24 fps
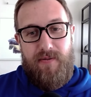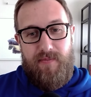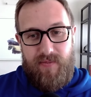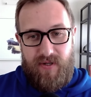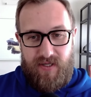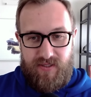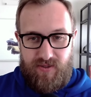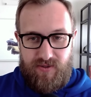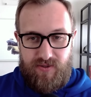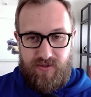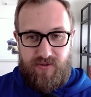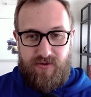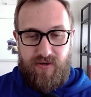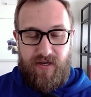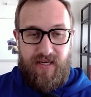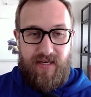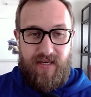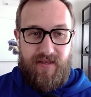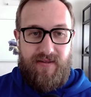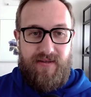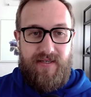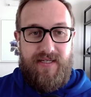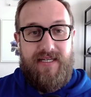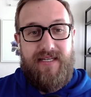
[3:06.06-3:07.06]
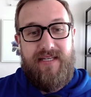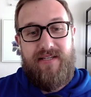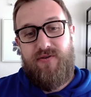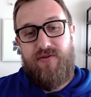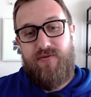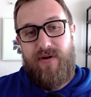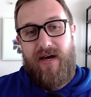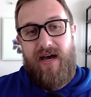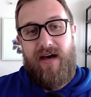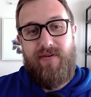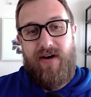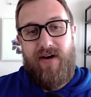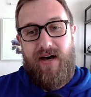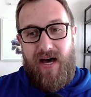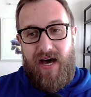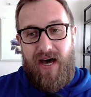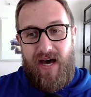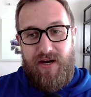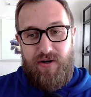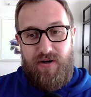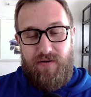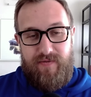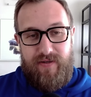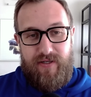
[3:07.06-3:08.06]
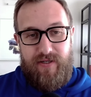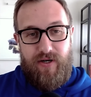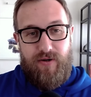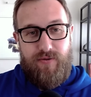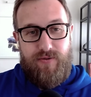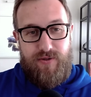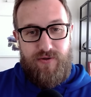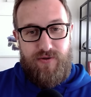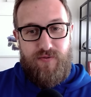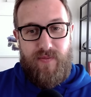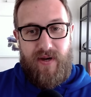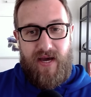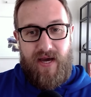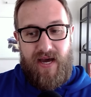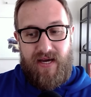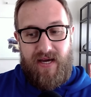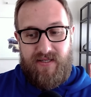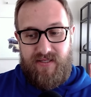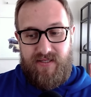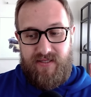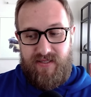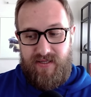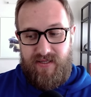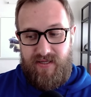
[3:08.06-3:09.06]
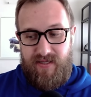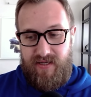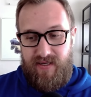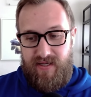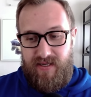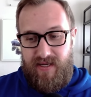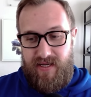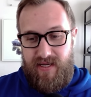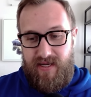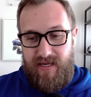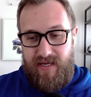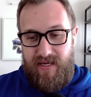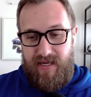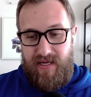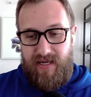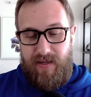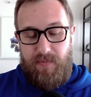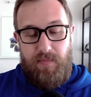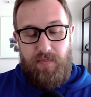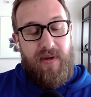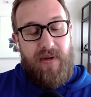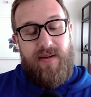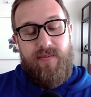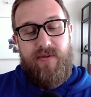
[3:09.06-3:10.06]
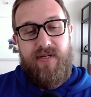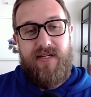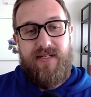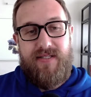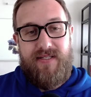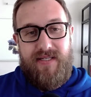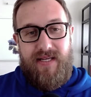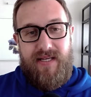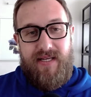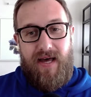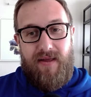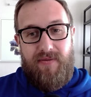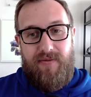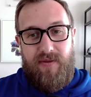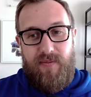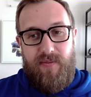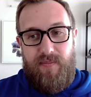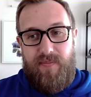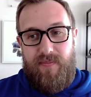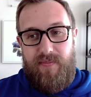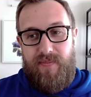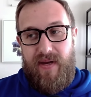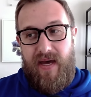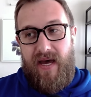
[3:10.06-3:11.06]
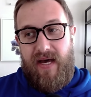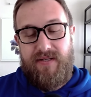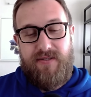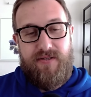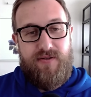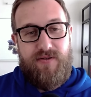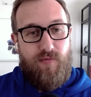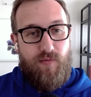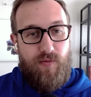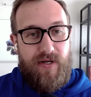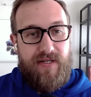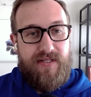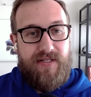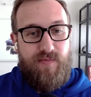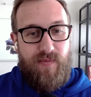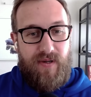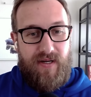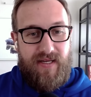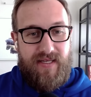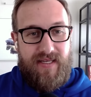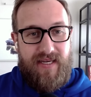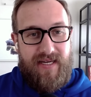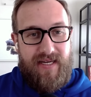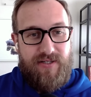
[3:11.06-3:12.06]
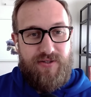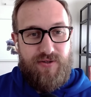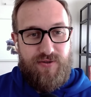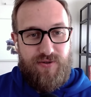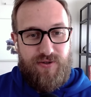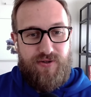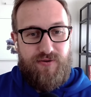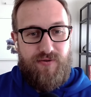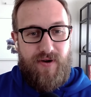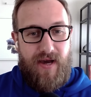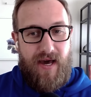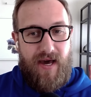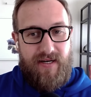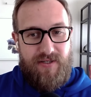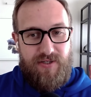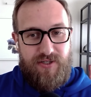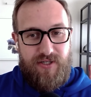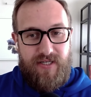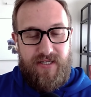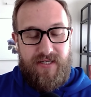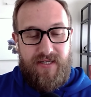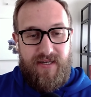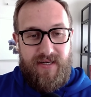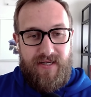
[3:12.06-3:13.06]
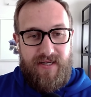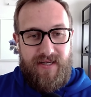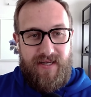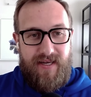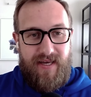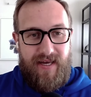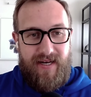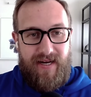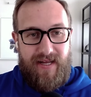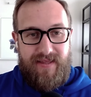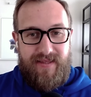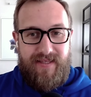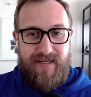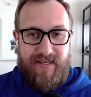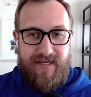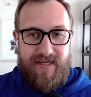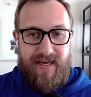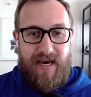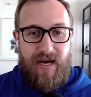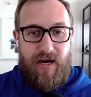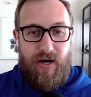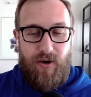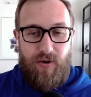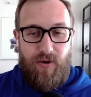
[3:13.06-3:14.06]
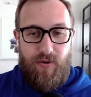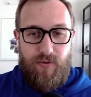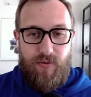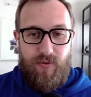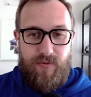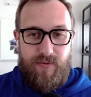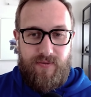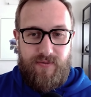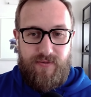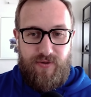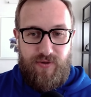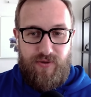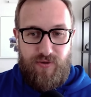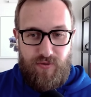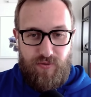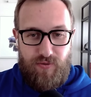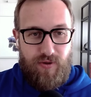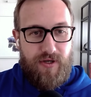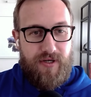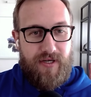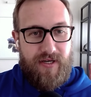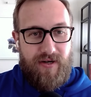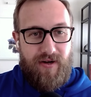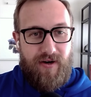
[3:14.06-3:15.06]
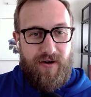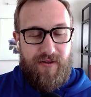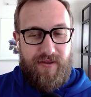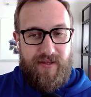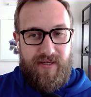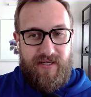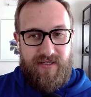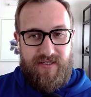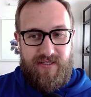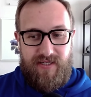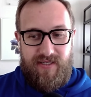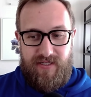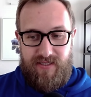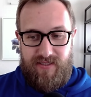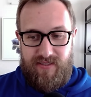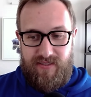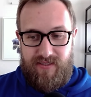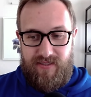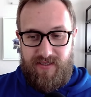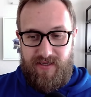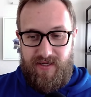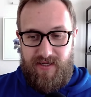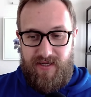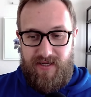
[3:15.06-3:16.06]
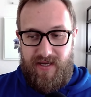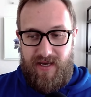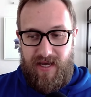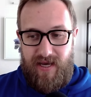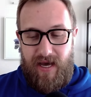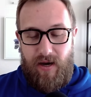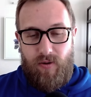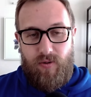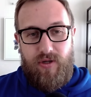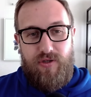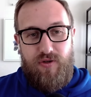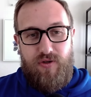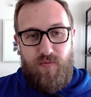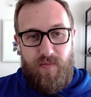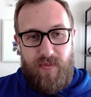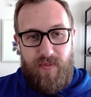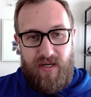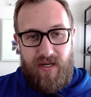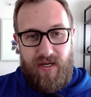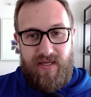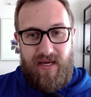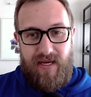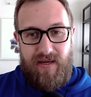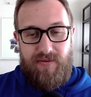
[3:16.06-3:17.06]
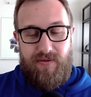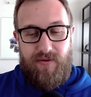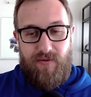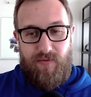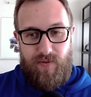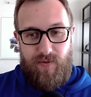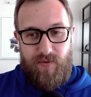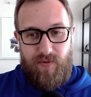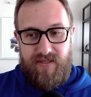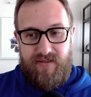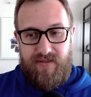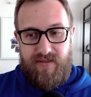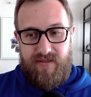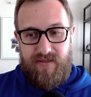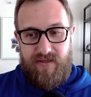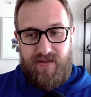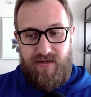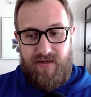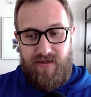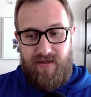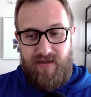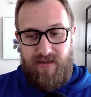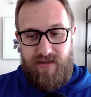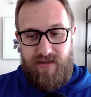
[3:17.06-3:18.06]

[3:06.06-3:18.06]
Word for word: muscle strength, needing to have a higher VO2 max, it maybe is not the best risk mitigation strategy. And I think how you look at all this is how can you mitigate the risk